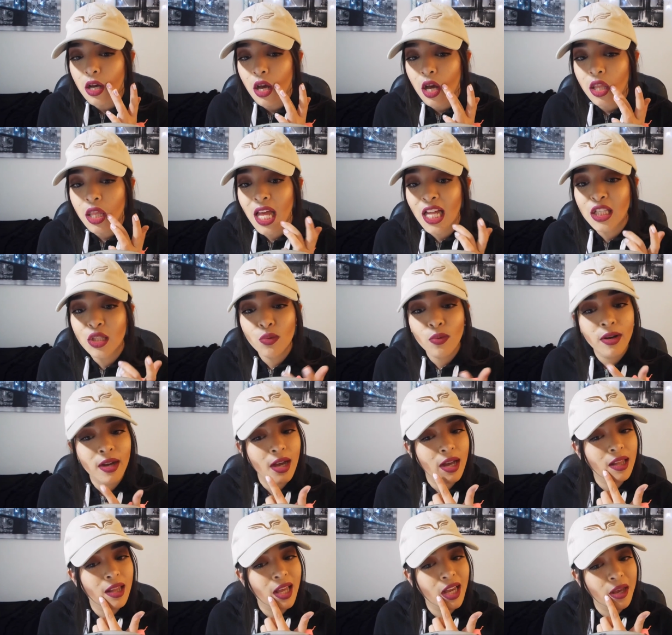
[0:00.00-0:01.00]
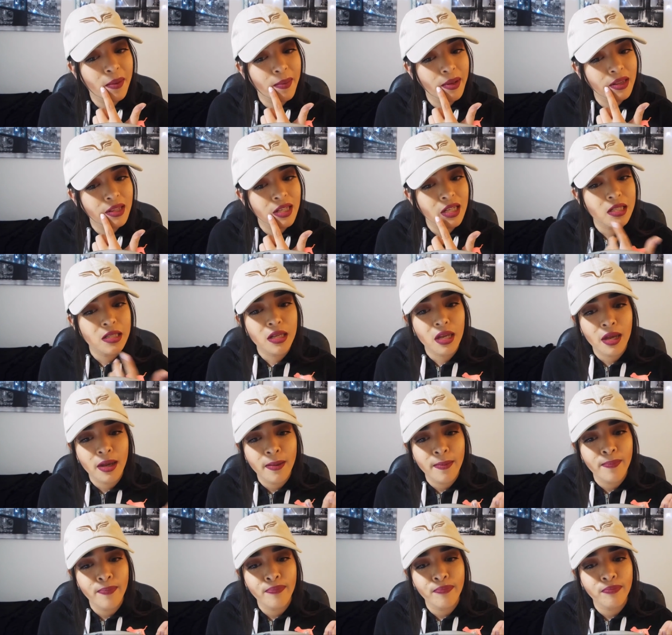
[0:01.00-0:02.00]
That's what I like about this.
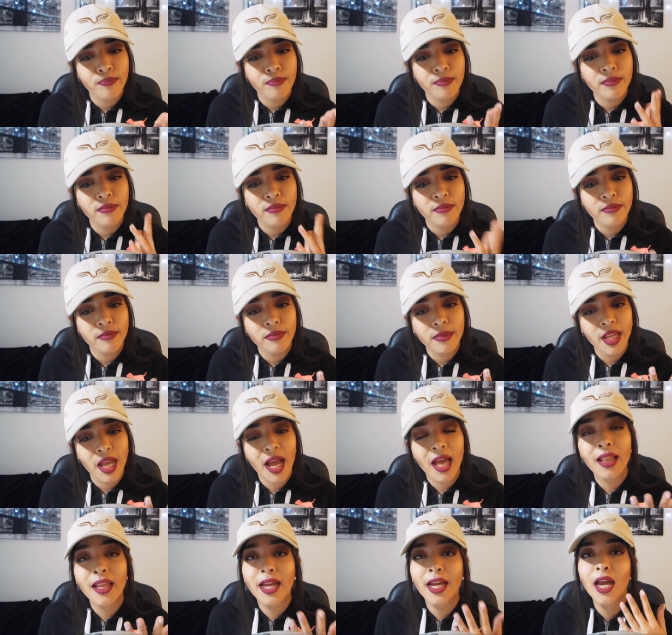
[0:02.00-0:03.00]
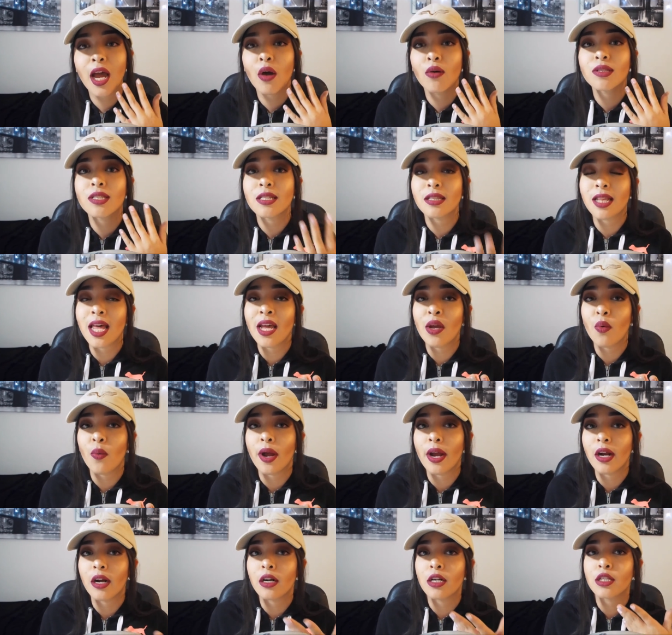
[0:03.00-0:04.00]
I like how it's light
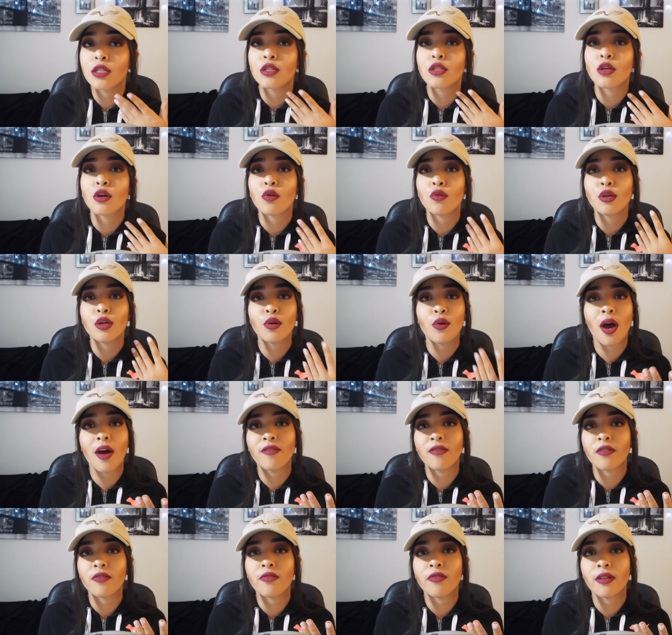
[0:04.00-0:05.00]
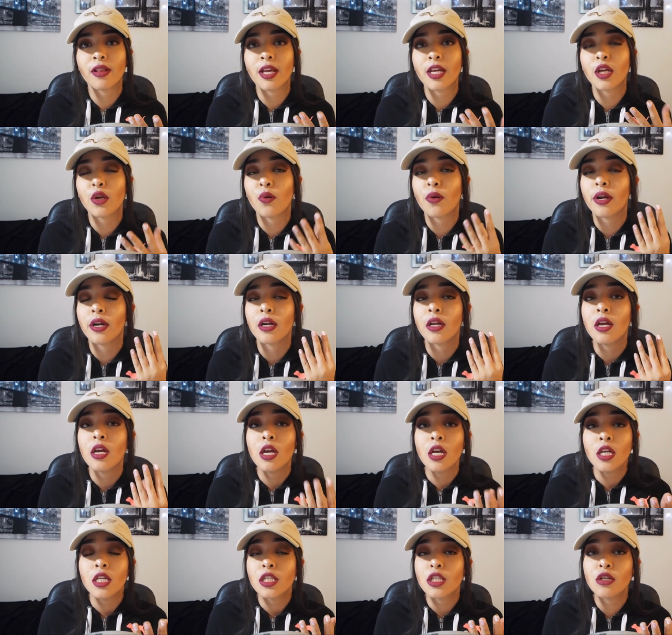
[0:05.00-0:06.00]
wear, so you don't have to feel like you're wearing
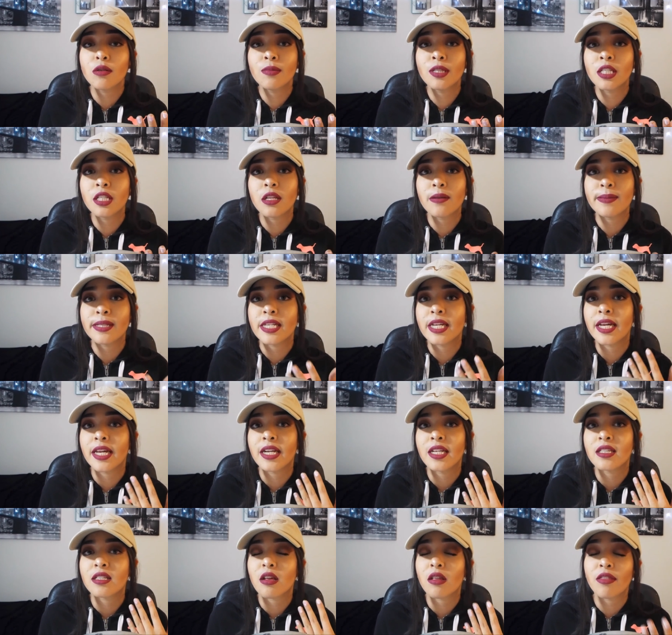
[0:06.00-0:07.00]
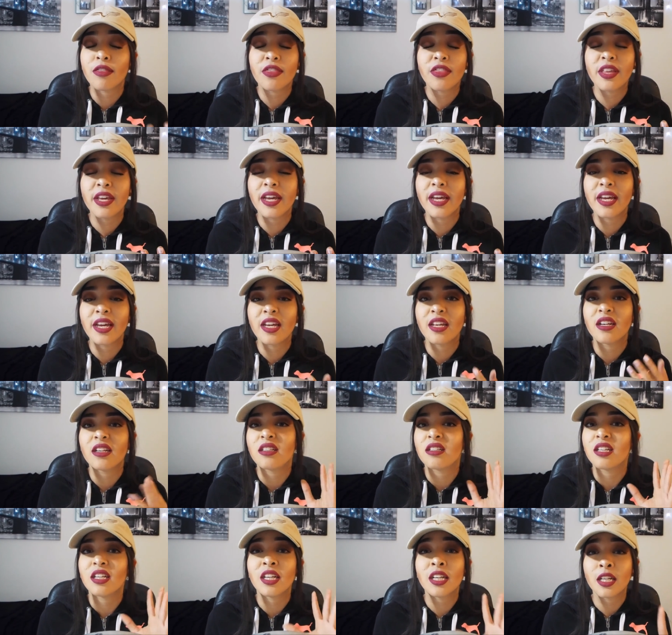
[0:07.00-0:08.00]
so much lipstick and it's all thick
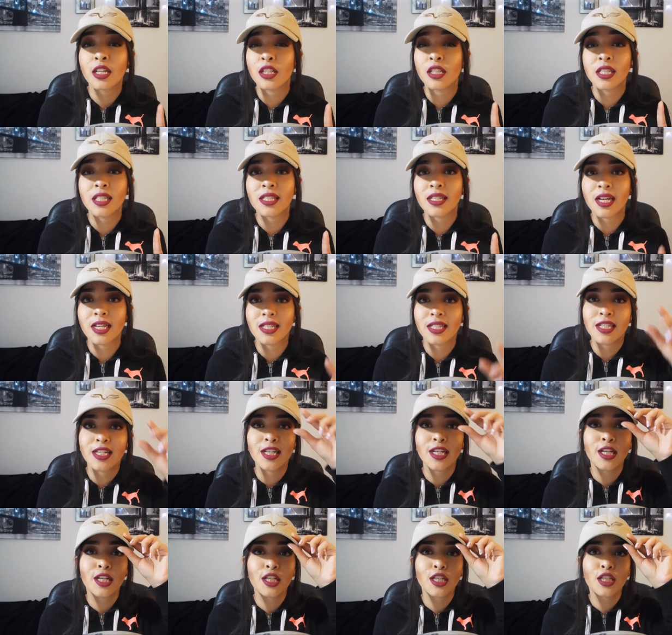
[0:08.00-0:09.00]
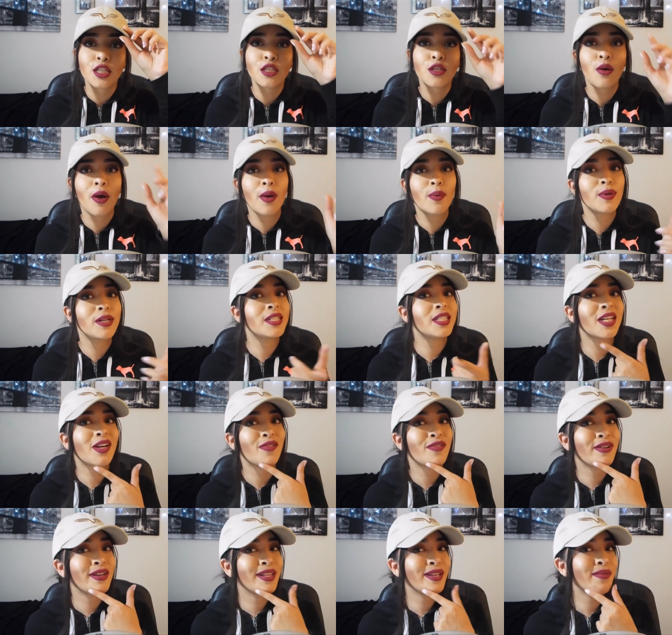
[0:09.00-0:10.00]
and disgusting, so I would
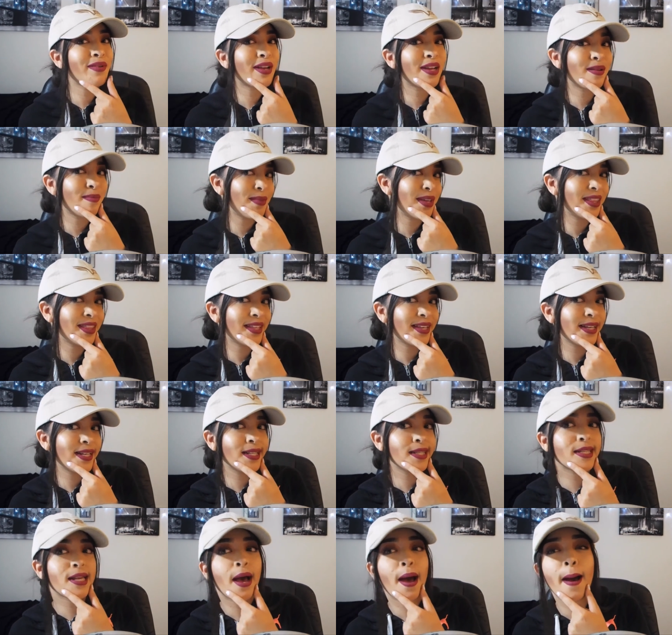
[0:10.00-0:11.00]
definitely recommend this.